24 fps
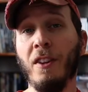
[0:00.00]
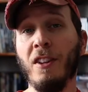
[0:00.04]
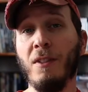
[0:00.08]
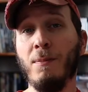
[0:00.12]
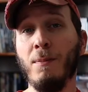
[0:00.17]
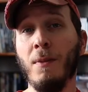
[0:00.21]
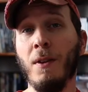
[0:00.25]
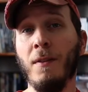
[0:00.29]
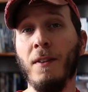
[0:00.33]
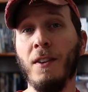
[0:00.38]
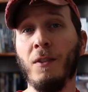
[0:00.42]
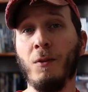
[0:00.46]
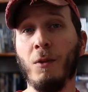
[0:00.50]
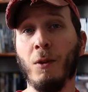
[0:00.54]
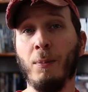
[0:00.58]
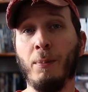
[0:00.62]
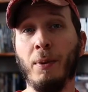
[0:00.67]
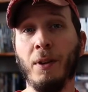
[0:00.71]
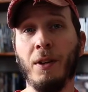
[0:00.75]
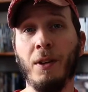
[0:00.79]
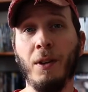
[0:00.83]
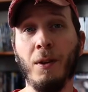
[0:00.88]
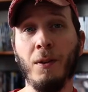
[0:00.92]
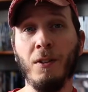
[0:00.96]
these movies were
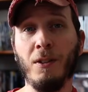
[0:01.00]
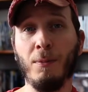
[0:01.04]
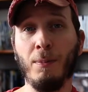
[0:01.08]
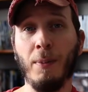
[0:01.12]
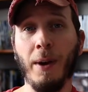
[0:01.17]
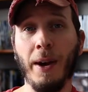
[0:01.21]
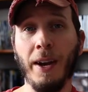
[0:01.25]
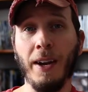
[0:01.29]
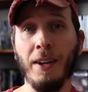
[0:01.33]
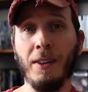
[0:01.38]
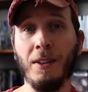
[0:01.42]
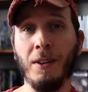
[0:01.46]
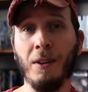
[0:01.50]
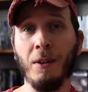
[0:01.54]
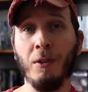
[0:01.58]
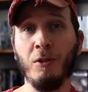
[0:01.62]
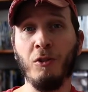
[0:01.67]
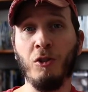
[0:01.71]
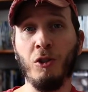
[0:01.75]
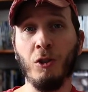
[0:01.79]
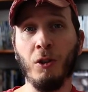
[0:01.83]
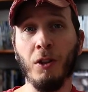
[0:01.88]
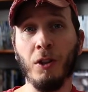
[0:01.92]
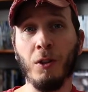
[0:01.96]
produced by either
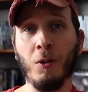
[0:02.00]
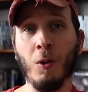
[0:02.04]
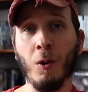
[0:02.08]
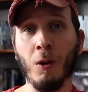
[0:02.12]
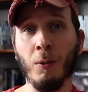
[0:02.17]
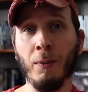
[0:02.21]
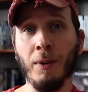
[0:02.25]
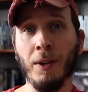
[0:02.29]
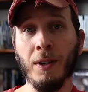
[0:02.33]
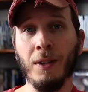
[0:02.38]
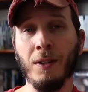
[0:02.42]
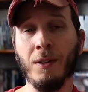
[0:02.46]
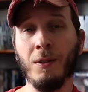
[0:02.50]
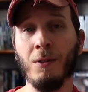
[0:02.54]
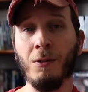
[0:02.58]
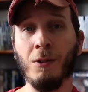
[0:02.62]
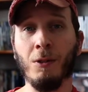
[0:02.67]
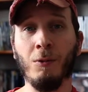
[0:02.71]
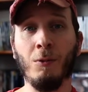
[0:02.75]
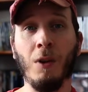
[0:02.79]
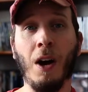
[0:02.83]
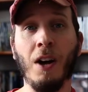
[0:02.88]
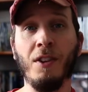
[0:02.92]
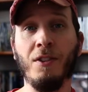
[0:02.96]
Julie Corman
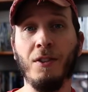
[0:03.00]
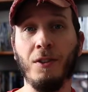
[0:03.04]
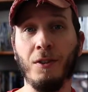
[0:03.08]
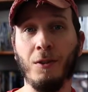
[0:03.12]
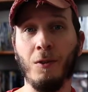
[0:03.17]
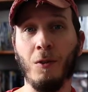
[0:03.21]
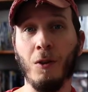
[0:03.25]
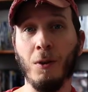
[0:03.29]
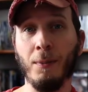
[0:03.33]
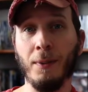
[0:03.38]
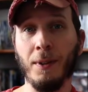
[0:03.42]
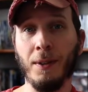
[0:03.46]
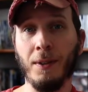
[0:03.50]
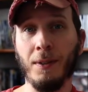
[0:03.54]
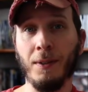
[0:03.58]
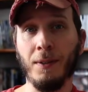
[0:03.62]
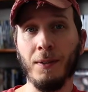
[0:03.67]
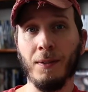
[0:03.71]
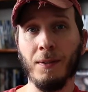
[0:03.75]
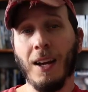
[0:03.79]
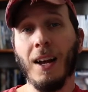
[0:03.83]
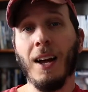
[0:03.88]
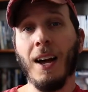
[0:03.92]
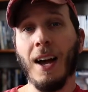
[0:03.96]
or Roger Corman.
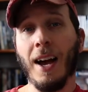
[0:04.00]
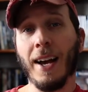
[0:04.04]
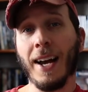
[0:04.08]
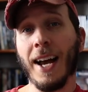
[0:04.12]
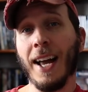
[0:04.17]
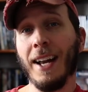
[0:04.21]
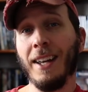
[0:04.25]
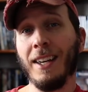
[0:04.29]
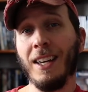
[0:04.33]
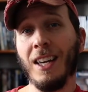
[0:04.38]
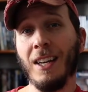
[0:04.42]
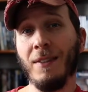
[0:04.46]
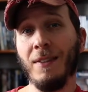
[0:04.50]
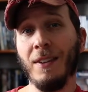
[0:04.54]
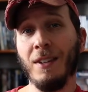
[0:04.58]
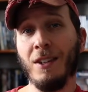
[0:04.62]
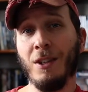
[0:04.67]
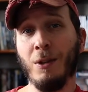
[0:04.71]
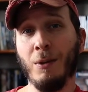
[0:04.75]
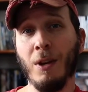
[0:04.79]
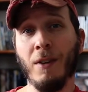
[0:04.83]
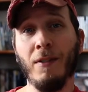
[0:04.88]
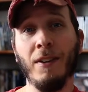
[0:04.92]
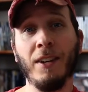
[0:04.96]
I gotta give it
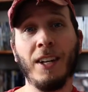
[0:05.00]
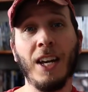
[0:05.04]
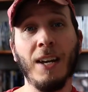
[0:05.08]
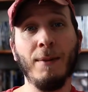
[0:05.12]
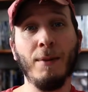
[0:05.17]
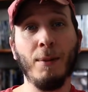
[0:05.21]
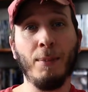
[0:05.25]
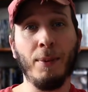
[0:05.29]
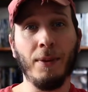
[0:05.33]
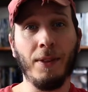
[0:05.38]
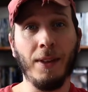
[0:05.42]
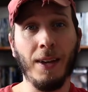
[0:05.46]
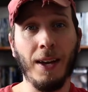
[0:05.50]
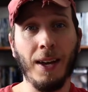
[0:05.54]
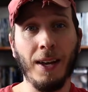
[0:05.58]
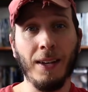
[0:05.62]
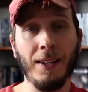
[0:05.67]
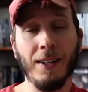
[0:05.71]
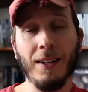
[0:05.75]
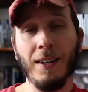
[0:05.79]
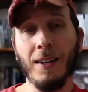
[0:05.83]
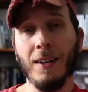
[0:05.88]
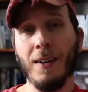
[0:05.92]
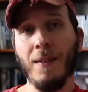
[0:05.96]
to whoever came up with
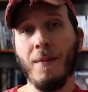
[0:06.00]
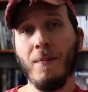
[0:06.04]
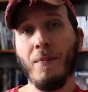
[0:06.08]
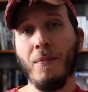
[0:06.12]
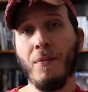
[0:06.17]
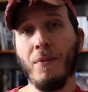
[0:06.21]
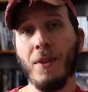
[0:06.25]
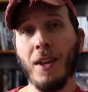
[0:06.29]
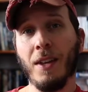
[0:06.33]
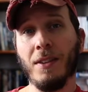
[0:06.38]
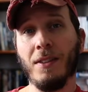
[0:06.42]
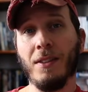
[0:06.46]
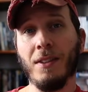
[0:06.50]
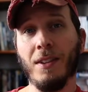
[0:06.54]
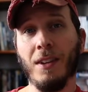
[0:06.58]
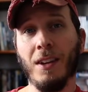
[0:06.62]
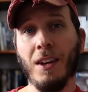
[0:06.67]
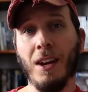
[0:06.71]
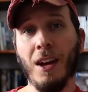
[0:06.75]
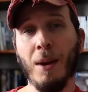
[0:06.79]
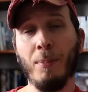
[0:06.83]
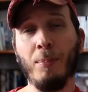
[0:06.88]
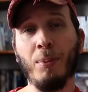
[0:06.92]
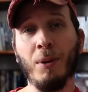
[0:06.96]
that. That's
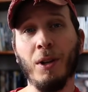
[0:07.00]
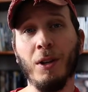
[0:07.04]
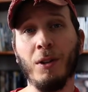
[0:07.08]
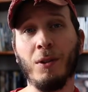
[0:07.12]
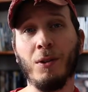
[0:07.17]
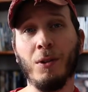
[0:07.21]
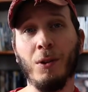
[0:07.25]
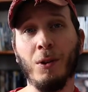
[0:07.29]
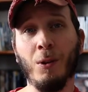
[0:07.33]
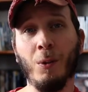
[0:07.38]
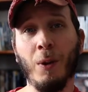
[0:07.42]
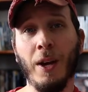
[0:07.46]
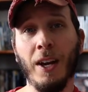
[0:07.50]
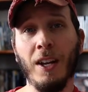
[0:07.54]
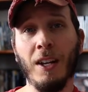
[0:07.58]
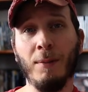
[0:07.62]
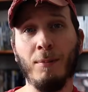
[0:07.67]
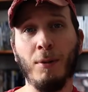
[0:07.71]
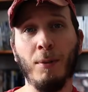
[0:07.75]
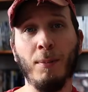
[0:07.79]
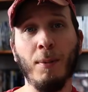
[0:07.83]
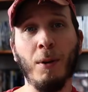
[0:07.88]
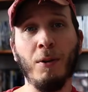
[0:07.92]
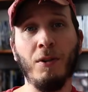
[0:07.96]
a, a pretty cool way to
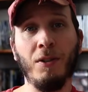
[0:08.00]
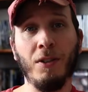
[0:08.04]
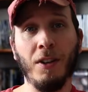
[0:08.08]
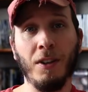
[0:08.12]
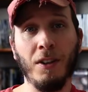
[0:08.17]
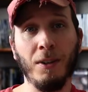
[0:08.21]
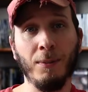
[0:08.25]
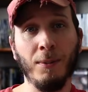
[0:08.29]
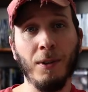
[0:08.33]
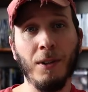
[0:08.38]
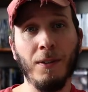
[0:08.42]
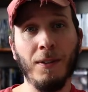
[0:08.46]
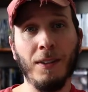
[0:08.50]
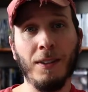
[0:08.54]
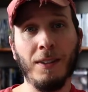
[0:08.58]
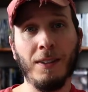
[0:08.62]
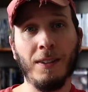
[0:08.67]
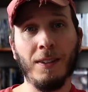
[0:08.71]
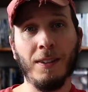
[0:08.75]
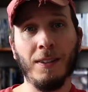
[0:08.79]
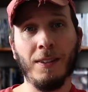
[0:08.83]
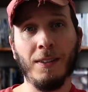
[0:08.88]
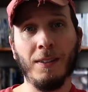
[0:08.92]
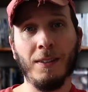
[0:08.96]
promote your other movies.